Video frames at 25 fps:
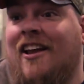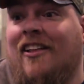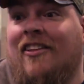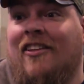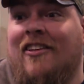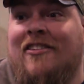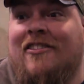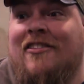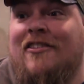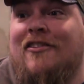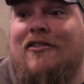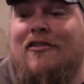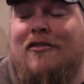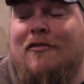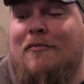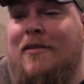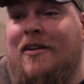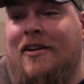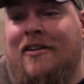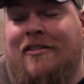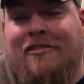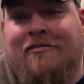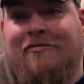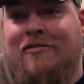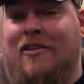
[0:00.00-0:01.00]
and I listened to them,
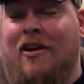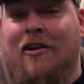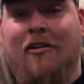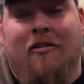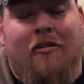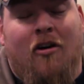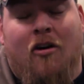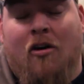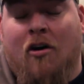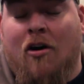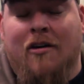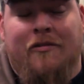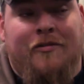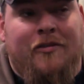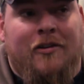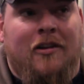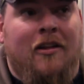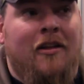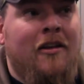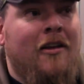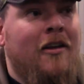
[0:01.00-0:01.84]
and it's they're awful.